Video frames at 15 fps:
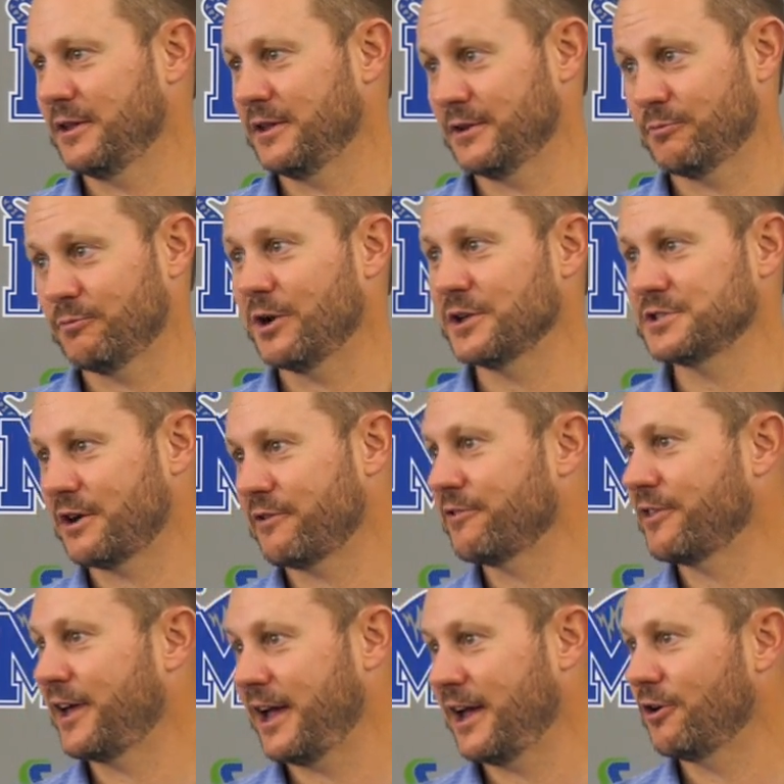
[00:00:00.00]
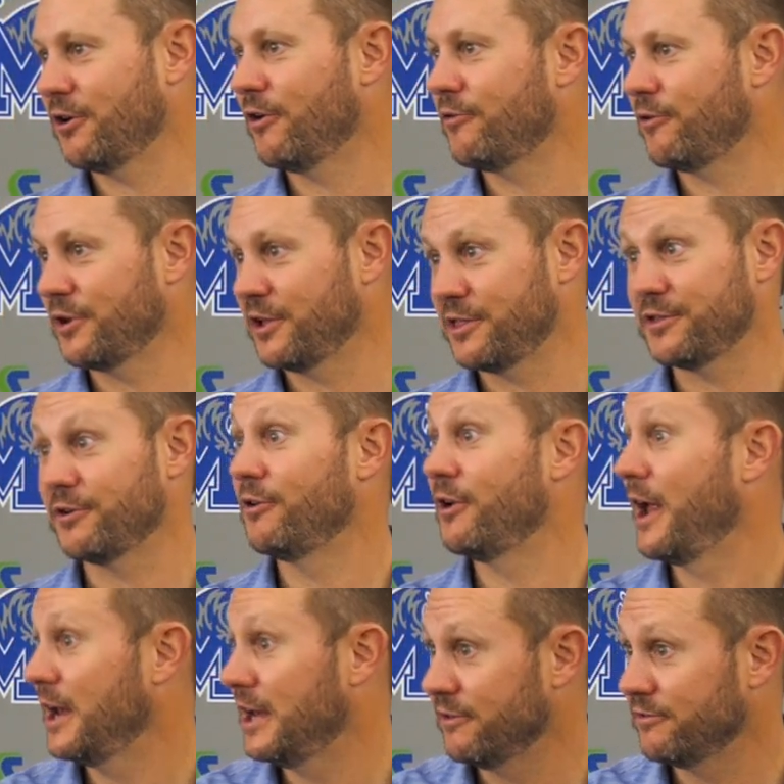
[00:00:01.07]
you know, watch out for the handoff on a third
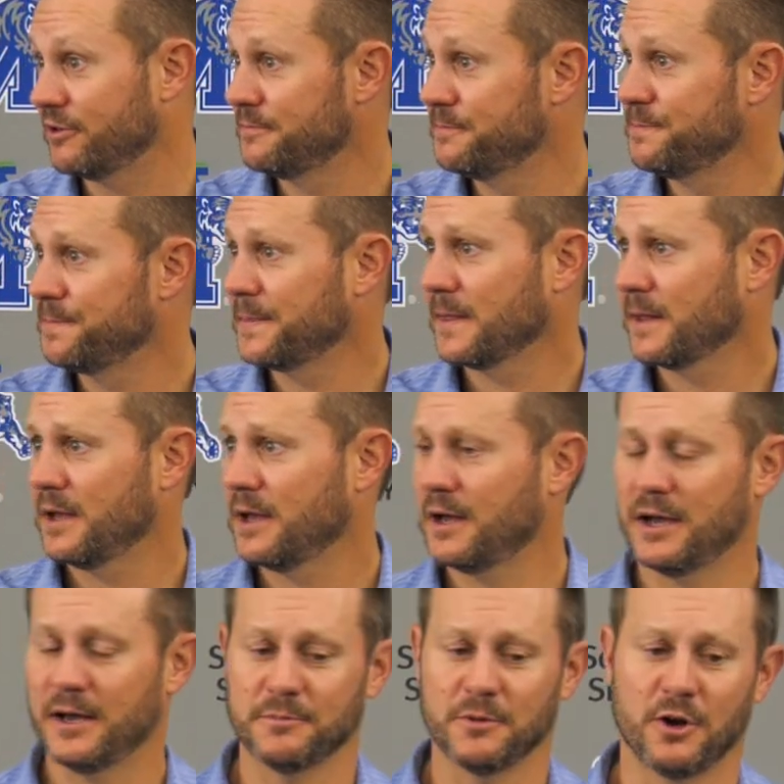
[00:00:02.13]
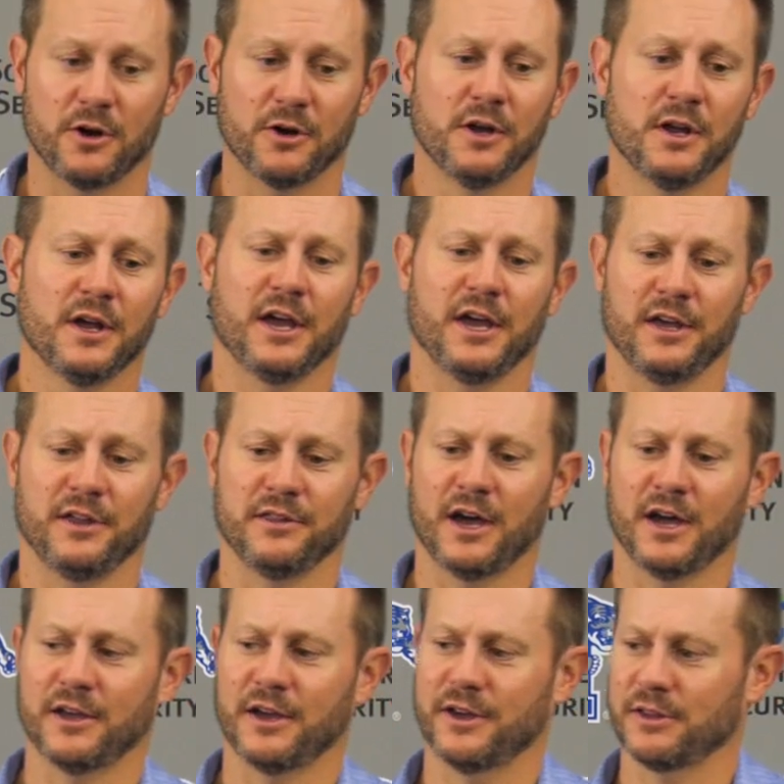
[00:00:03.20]
and eight, even. Um, or hey,
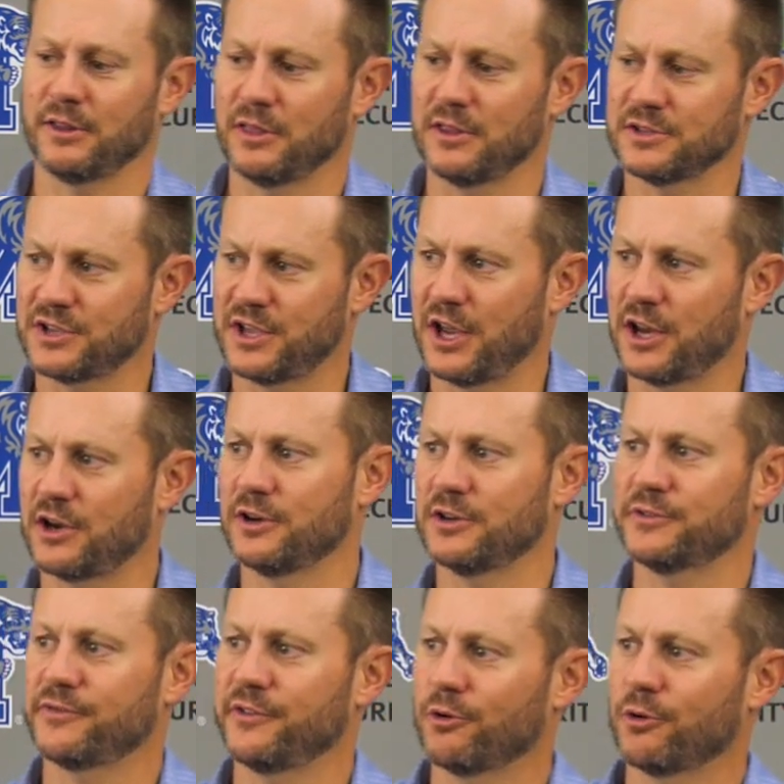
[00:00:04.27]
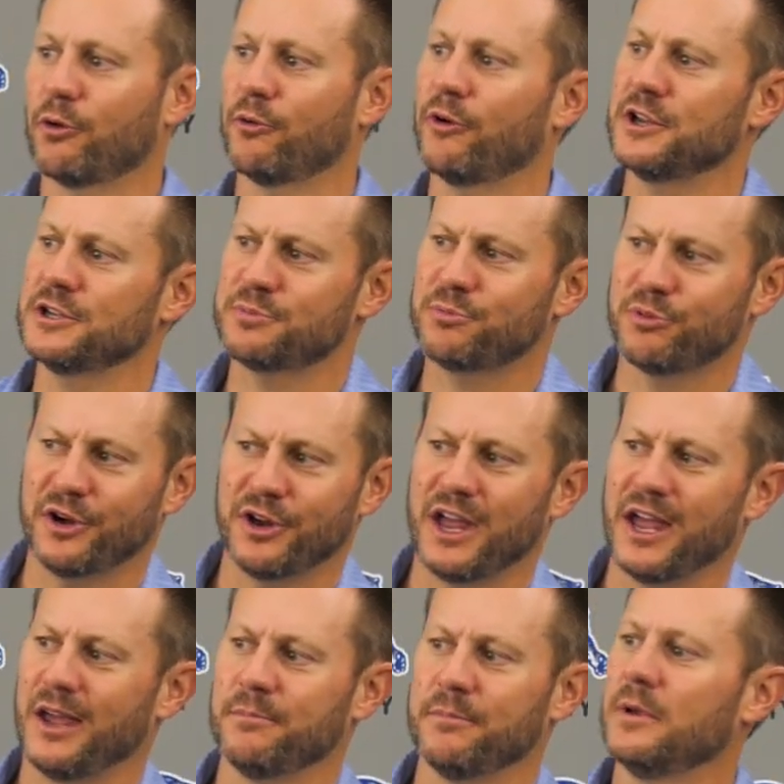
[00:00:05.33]
I, I, this kicker's field goal range
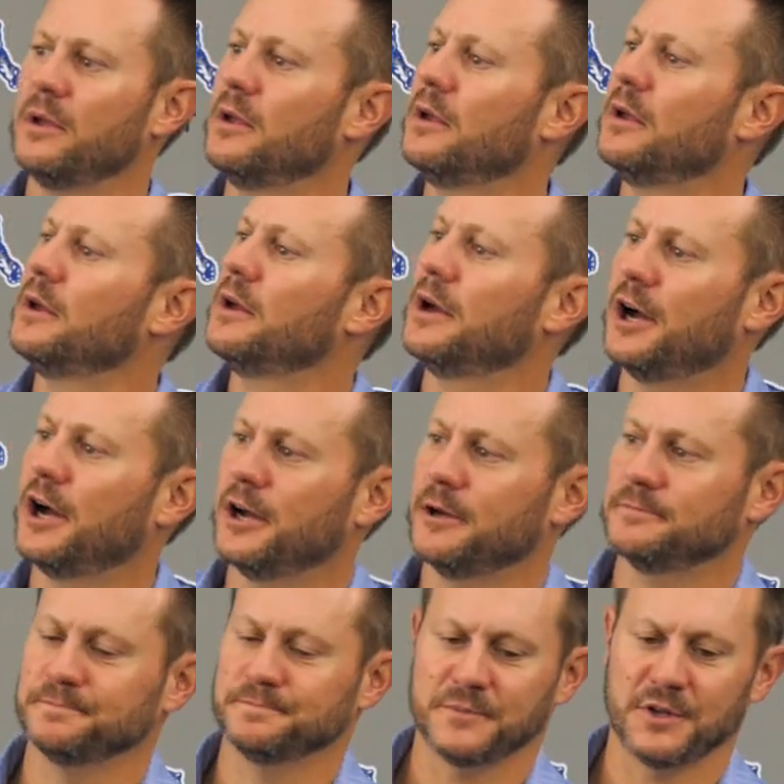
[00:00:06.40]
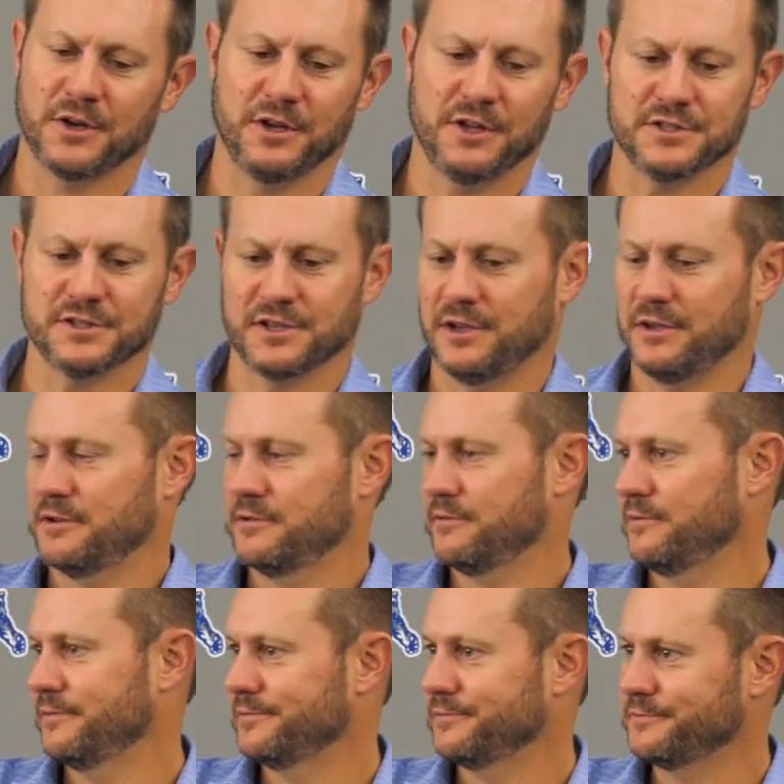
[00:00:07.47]
pregame. Um, you know, he's a
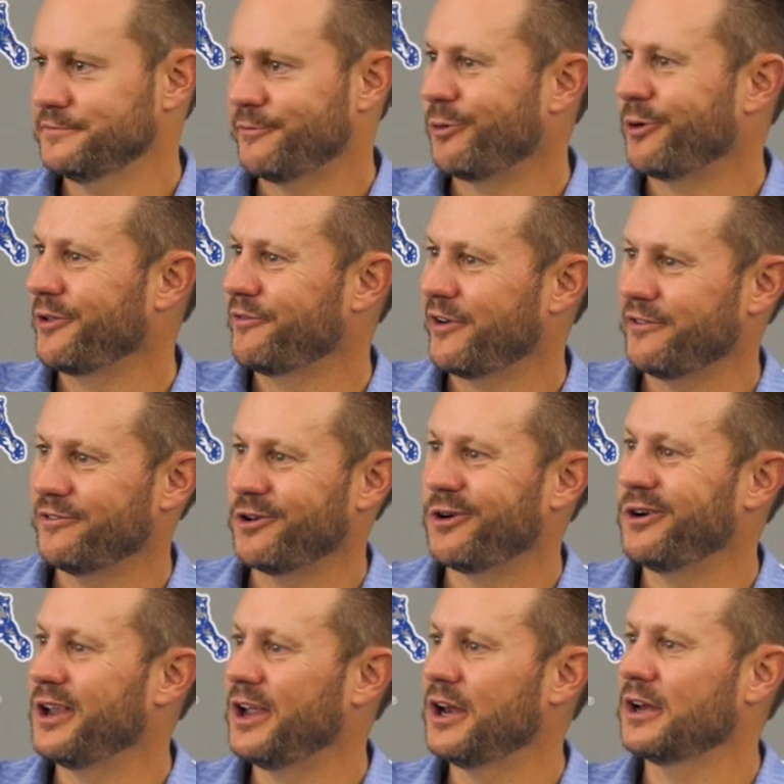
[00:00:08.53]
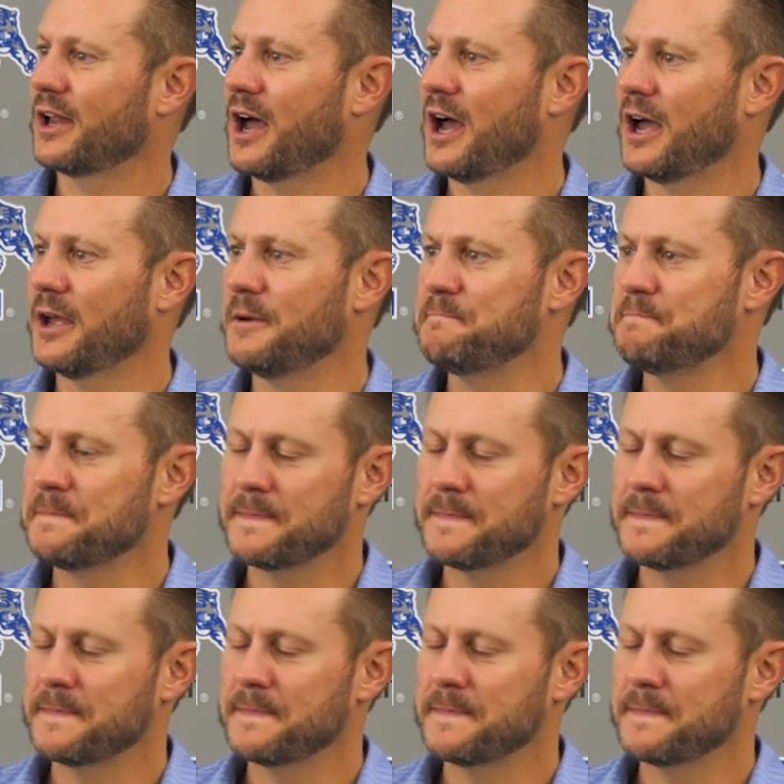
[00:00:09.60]
45 yard and in guy.